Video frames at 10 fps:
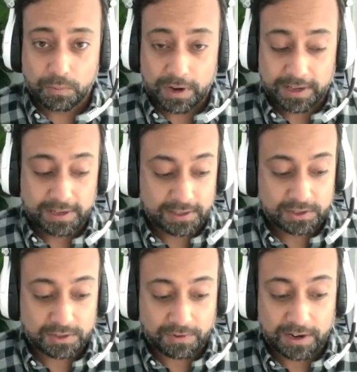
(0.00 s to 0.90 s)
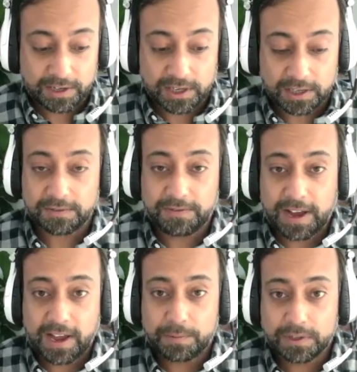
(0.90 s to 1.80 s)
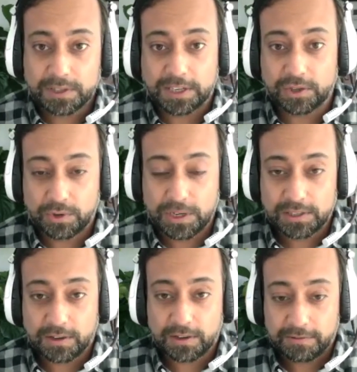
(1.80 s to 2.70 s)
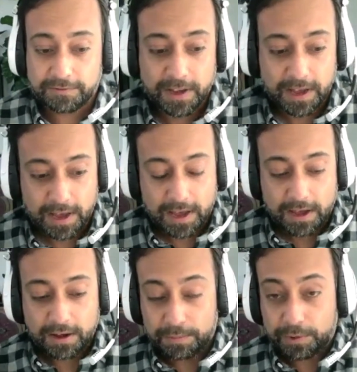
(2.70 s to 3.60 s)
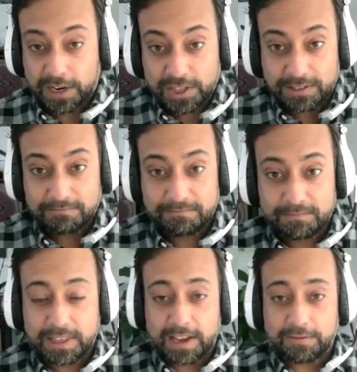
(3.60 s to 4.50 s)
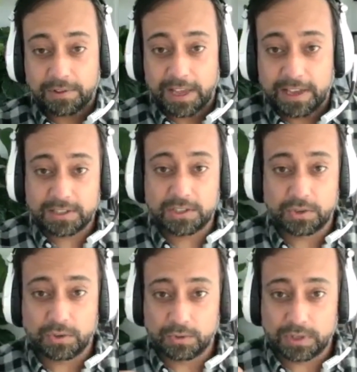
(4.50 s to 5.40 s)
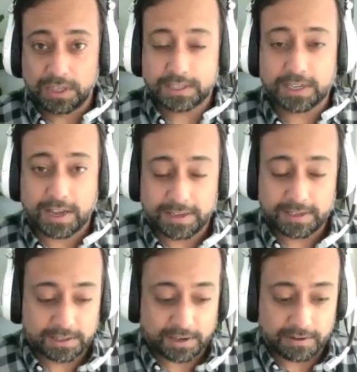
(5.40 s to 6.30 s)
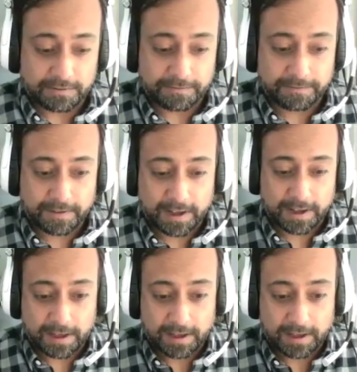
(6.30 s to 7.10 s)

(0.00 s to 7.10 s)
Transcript: what is very justifiable centuries of oppression that have led to these kinds of